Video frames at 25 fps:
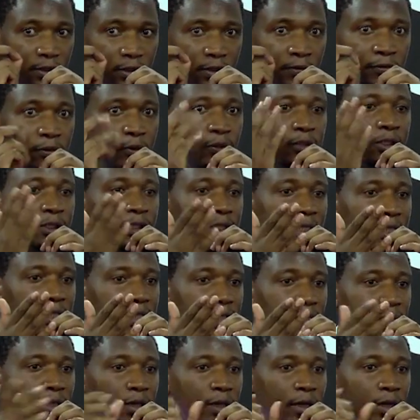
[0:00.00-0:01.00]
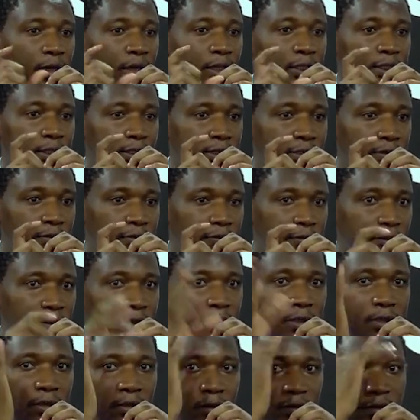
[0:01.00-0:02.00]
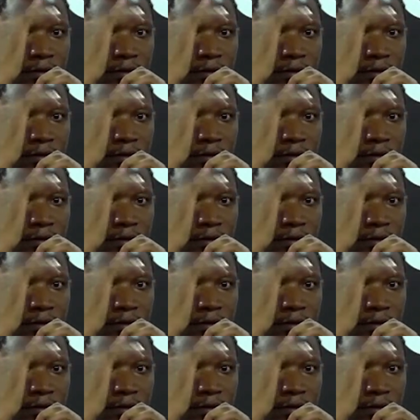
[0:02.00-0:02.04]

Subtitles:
if you see traffic